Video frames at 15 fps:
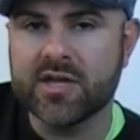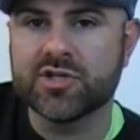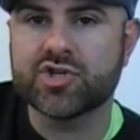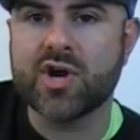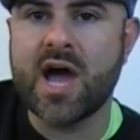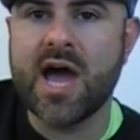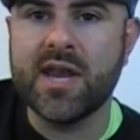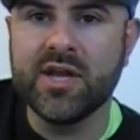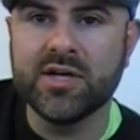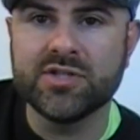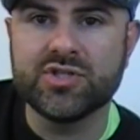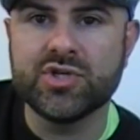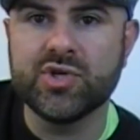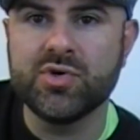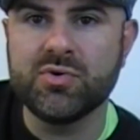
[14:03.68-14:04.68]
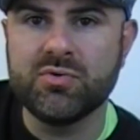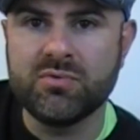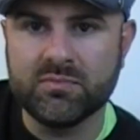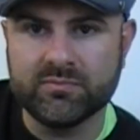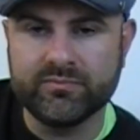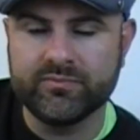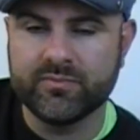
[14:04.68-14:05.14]
you trying to do?
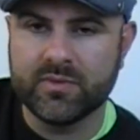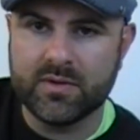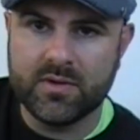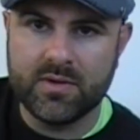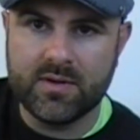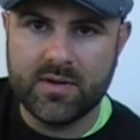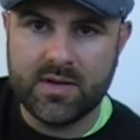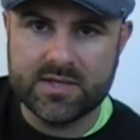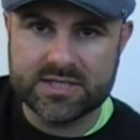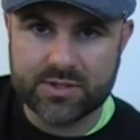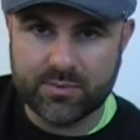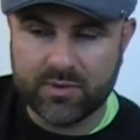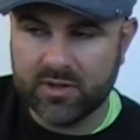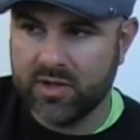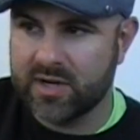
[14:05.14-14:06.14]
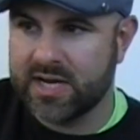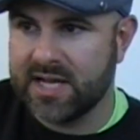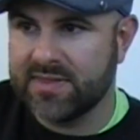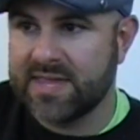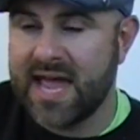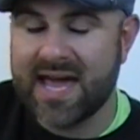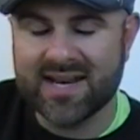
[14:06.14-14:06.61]
So we'll look
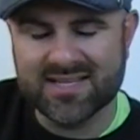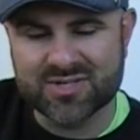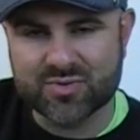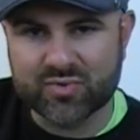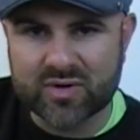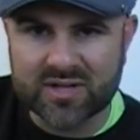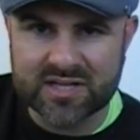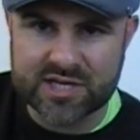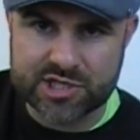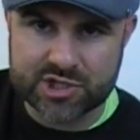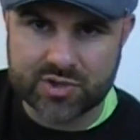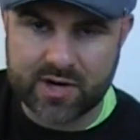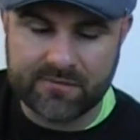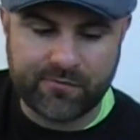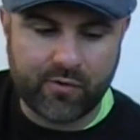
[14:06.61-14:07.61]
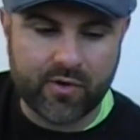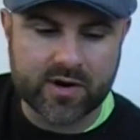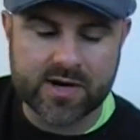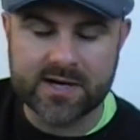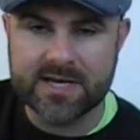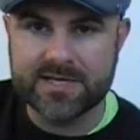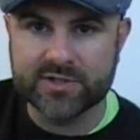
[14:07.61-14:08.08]
at that. It's really
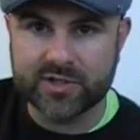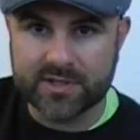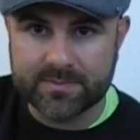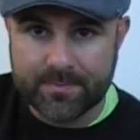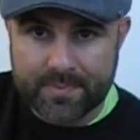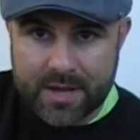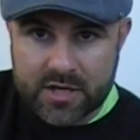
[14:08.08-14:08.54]
straightforward and easy.